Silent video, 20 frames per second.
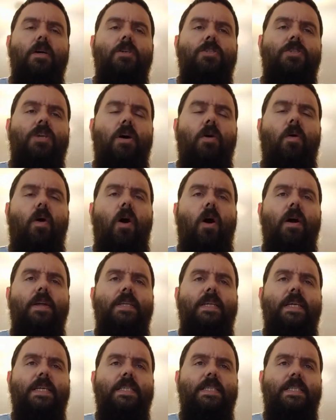So
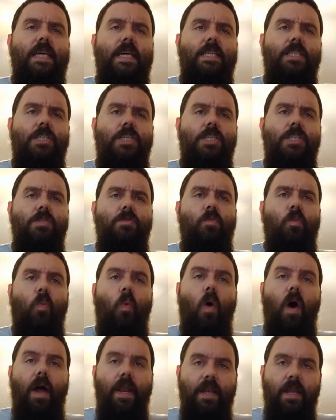on contention
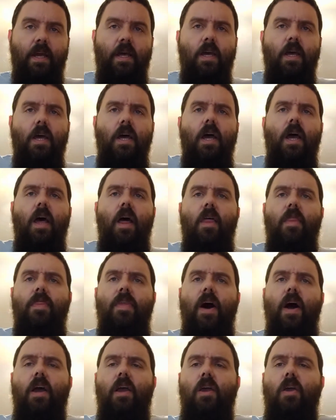1,
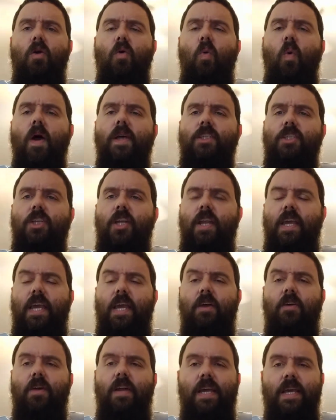the question
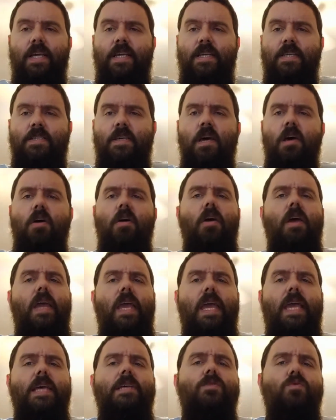here is
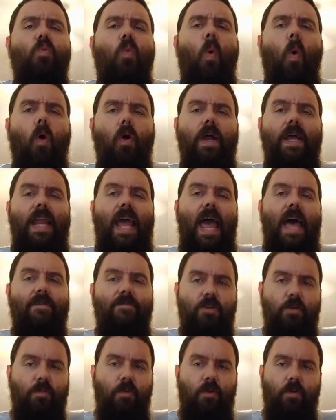war
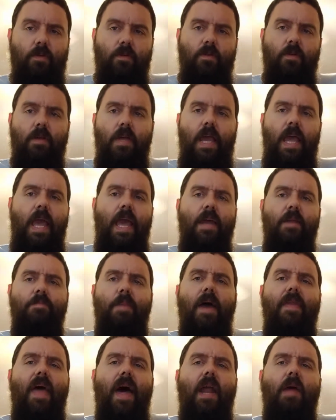inevitable?
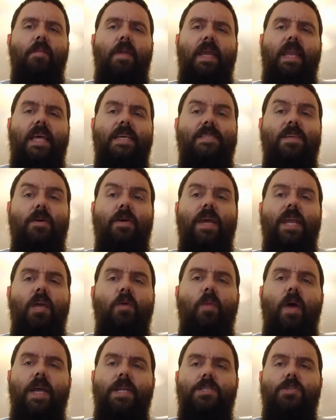And by that I mean, is there
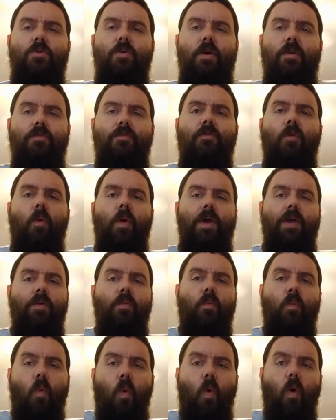any way to
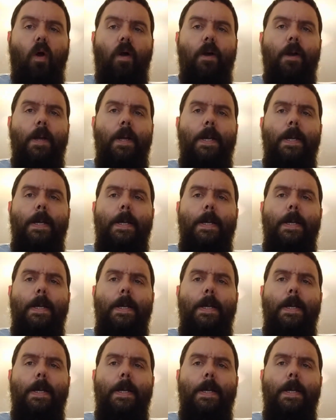avoid war?